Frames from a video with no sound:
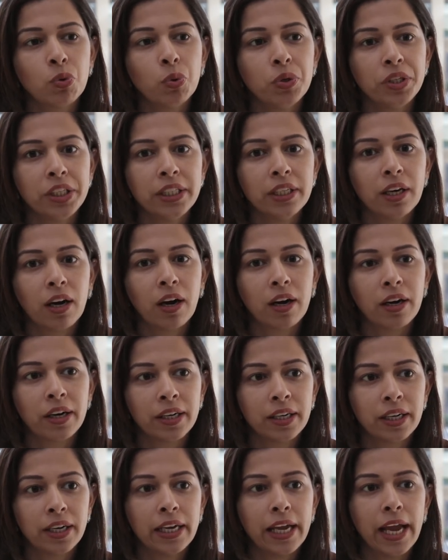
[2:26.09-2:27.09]

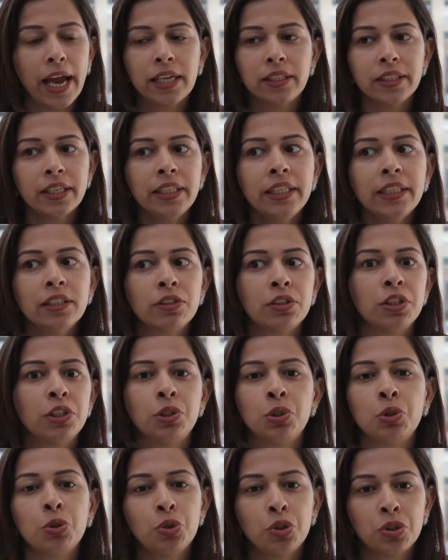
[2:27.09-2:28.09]
OER at any
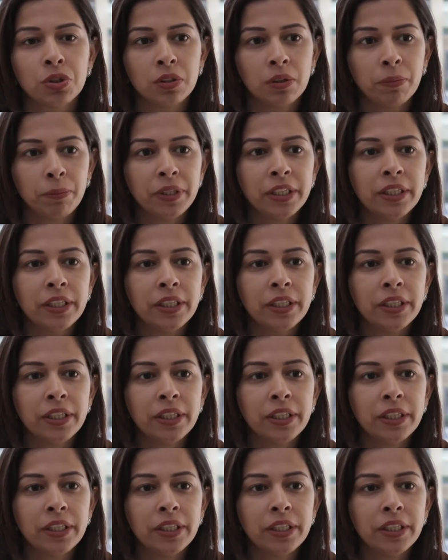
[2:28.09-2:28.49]
institution,